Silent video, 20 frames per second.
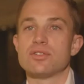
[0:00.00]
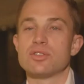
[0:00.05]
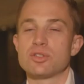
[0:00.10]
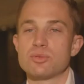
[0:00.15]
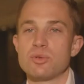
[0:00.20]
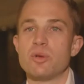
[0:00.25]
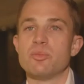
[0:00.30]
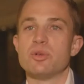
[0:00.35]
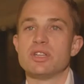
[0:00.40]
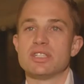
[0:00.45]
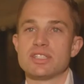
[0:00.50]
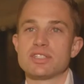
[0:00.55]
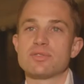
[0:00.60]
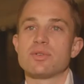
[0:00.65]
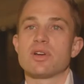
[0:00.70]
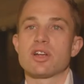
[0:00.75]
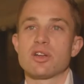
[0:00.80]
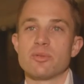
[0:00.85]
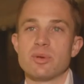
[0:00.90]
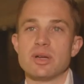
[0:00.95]
own small business
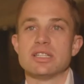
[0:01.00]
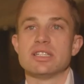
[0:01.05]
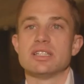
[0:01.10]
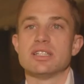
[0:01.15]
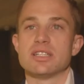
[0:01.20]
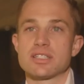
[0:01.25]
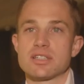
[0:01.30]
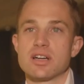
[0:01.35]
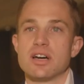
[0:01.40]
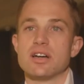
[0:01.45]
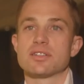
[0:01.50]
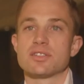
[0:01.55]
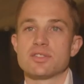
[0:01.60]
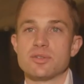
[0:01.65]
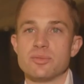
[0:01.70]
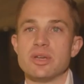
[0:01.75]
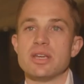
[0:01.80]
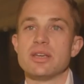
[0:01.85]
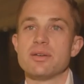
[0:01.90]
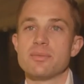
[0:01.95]
recommended Hiscox to me.